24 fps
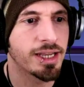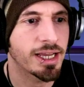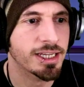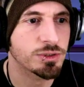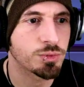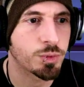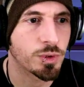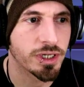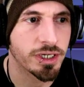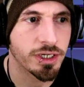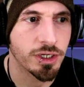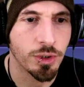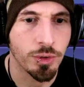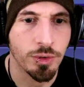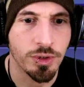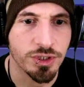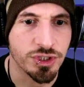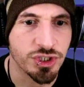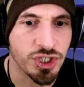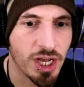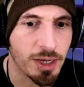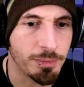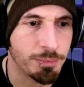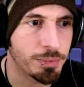next we're gonna go to the
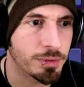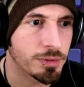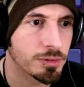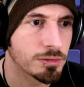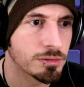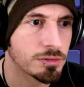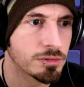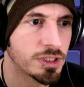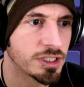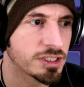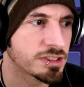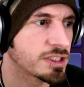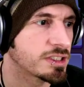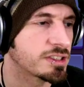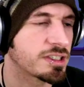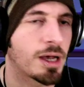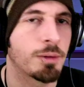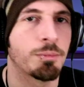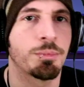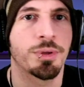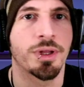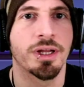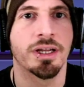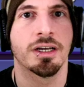shop.
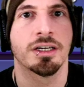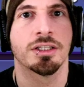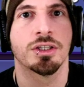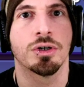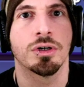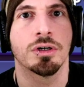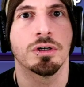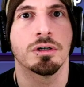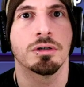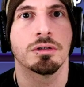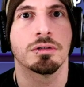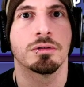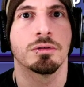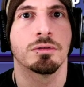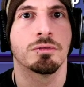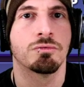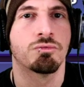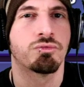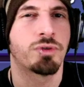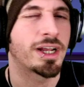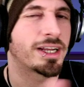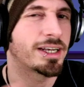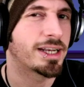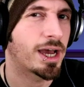I'm playing on
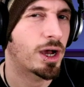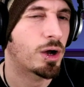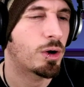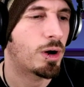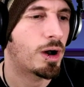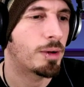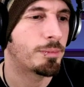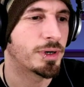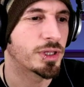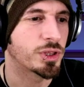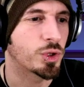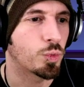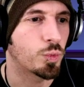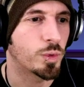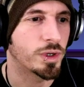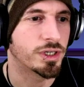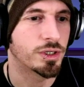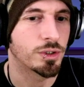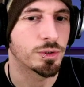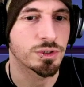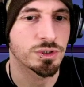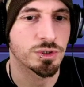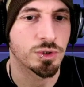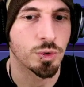right now I'm on the
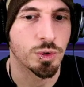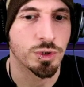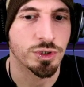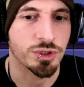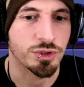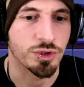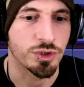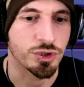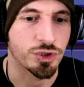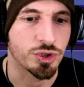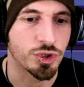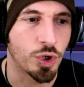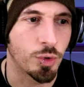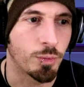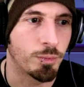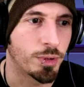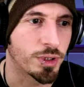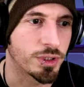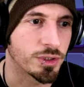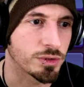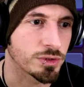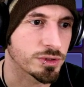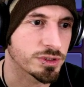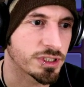Windows Store, so there's no
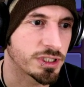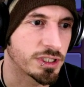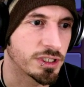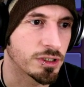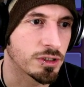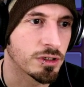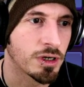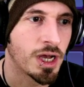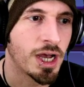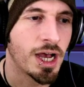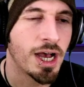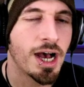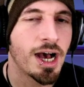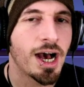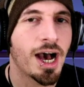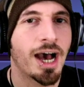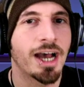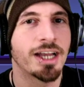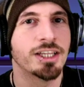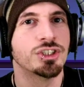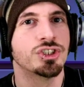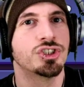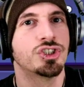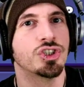bundles here.
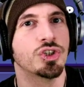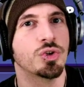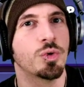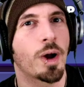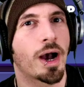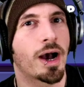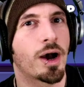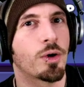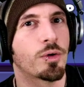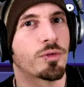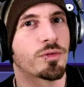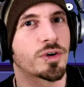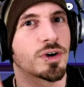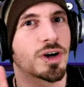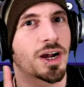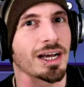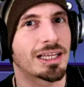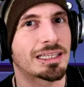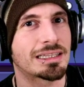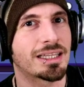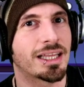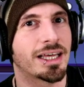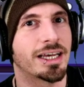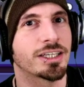I do, however,
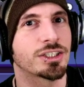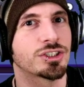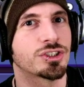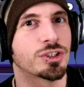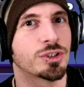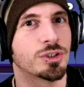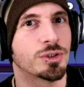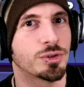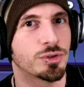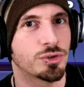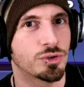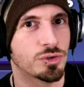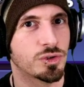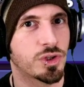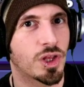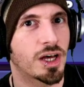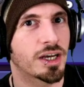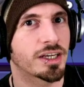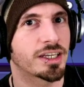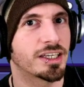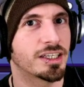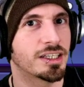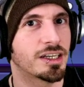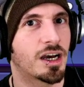I like to
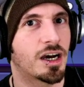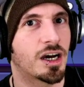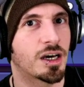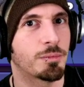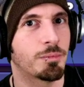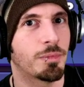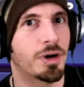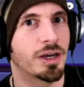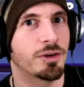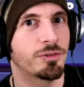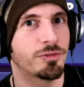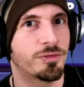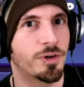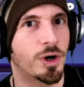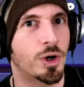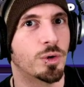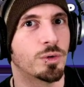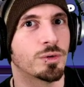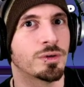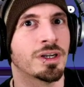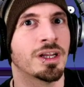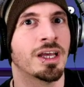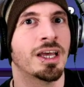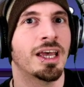log in on my
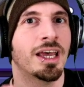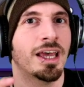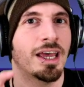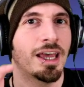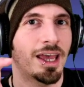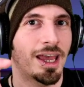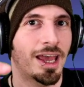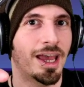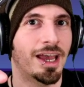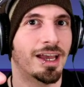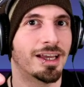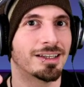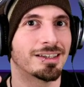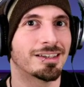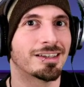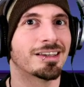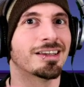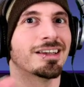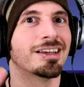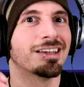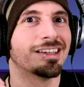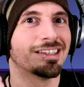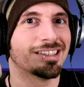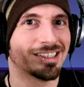phone and
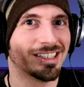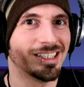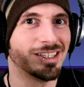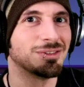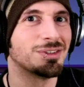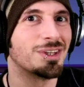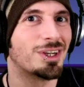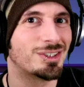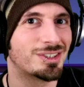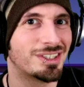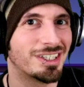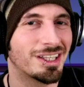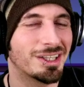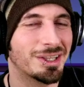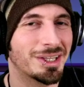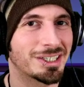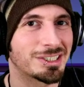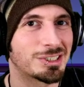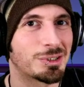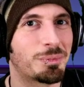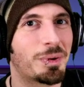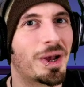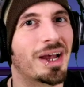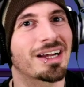see if there's the
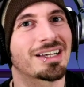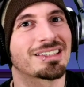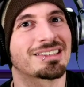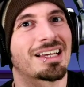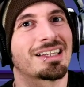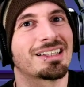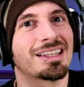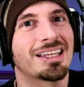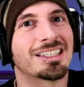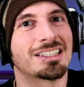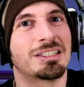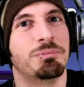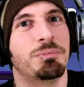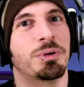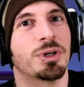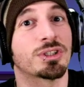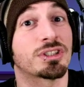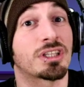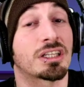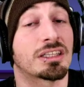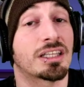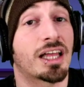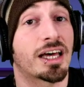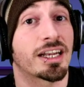elixir pack, because I like to
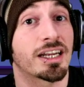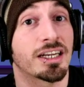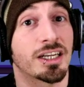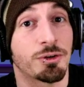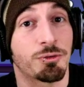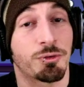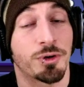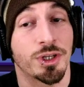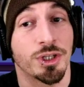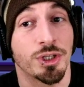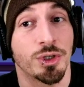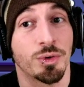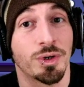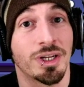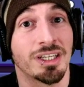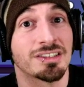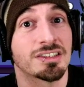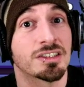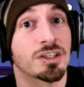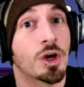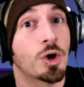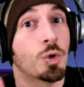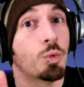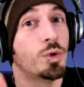build a lot of different
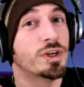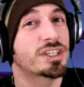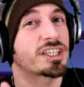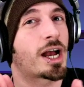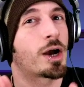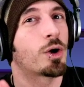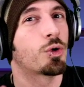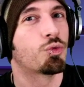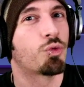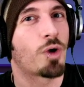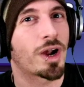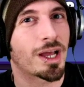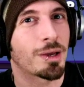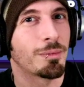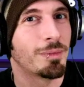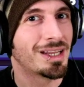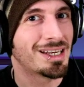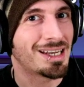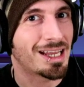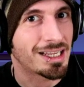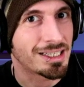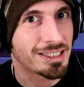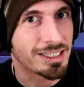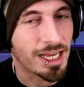units, which I would
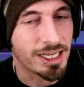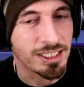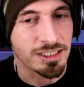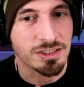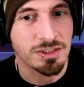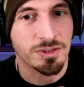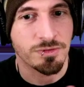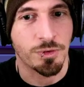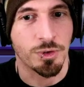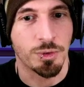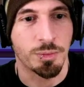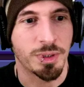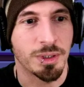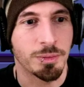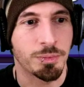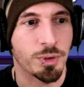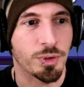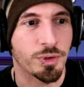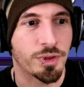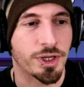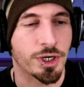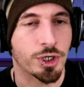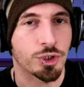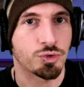recommend against for
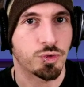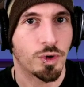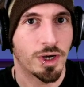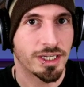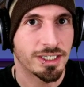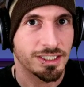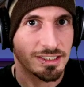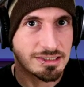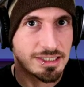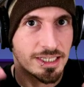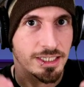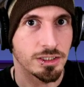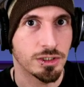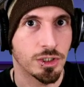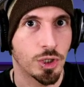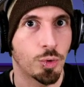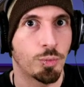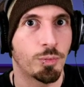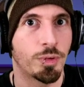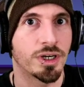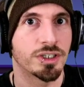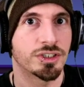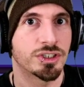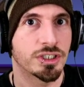people that are trying to stay
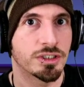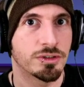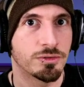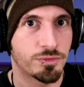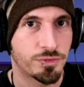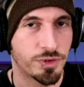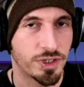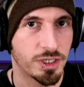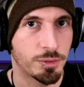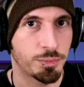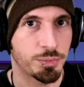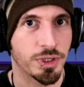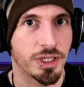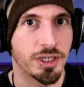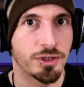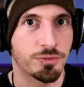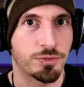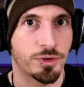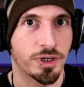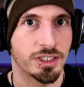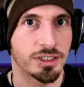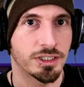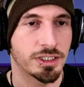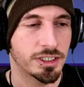low budget, free to play
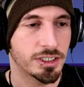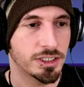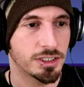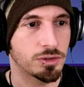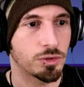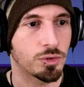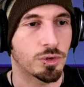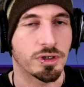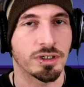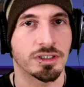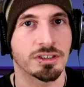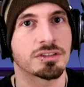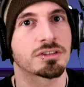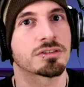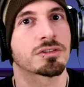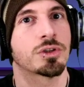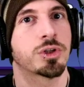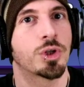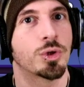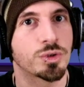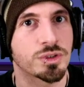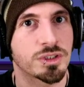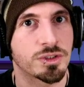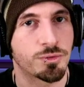friendly, or as
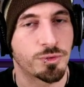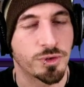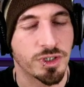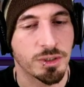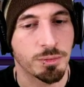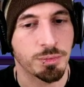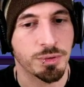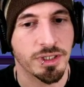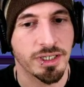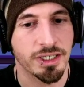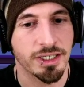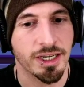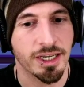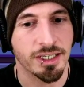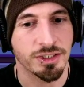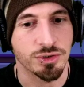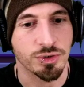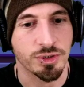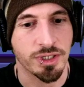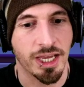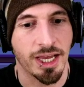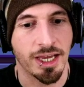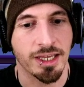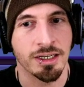close to free to play as
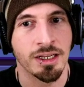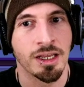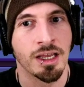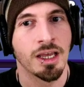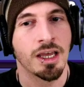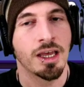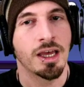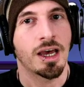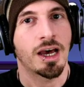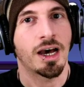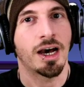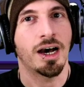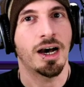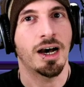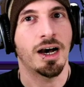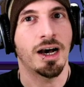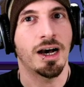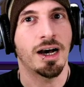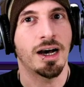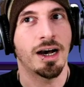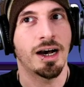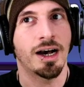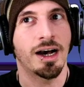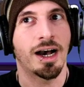you can.
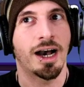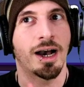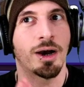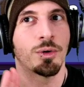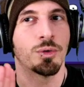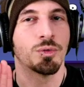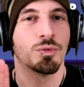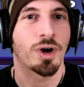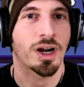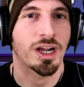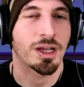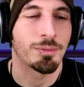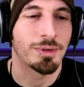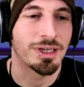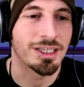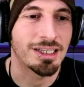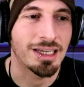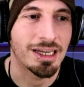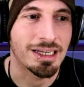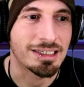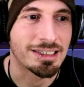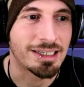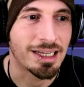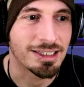I would
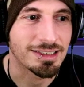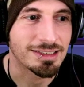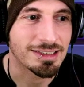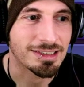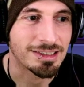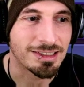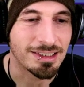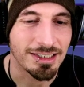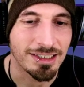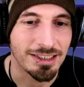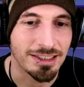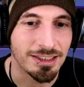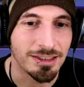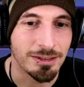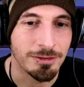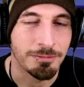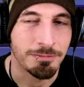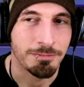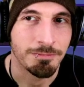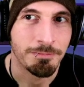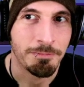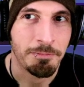recommend against the